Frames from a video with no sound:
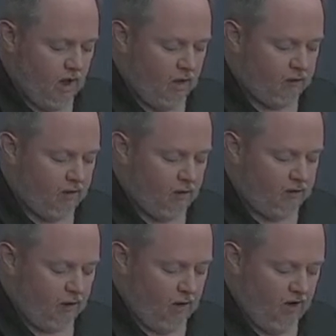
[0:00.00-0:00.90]
How to
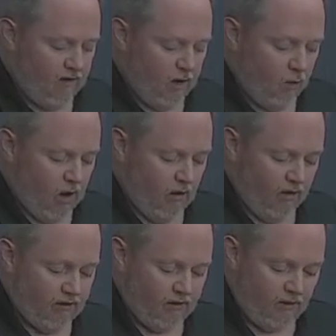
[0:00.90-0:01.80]
use a gravity
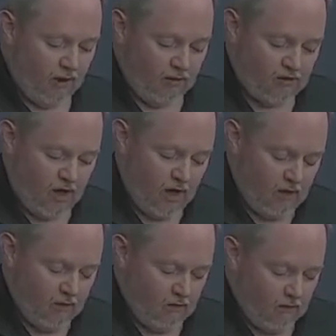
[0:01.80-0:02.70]
well as a slingshot.